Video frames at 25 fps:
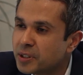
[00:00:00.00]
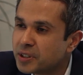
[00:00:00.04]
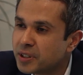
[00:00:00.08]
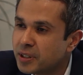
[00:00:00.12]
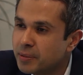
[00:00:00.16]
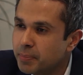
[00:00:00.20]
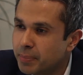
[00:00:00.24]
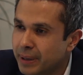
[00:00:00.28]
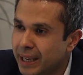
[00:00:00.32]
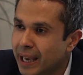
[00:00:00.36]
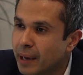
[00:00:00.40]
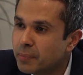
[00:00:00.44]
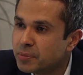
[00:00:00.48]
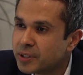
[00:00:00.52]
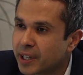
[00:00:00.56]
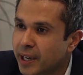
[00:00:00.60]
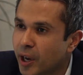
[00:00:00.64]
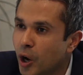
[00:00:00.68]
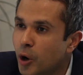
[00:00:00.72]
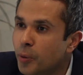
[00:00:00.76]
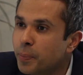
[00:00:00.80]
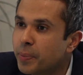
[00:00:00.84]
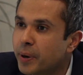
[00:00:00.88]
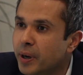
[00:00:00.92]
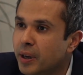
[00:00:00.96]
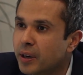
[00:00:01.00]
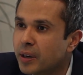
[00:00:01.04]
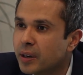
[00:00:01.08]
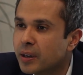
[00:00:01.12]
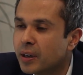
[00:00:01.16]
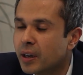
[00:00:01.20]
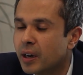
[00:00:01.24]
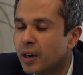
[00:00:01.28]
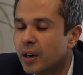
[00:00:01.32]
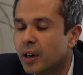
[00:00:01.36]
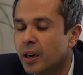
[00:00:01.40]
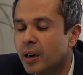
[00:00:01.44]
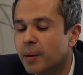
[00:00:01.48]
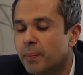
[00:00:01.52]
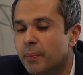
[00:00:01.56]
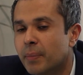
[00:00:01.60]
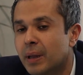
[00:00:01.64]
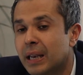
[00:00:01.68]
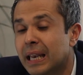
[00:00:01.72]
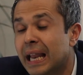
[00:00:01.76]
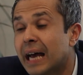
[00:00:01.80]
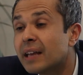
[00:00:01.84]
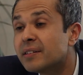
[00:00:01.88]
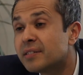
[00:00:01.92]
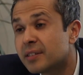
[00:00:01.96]
in BMJ Open
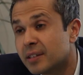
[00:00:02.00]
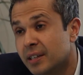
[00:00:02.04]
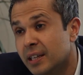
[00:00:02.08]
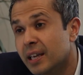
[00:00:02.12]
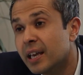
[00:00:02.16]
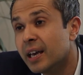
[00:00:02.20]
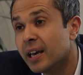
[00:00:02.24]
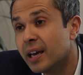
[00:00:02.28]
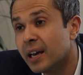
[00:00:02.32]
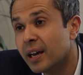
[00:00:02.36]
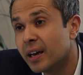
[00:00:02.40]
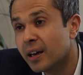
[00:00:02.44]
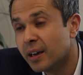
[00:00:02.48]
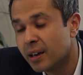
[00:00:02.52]
last year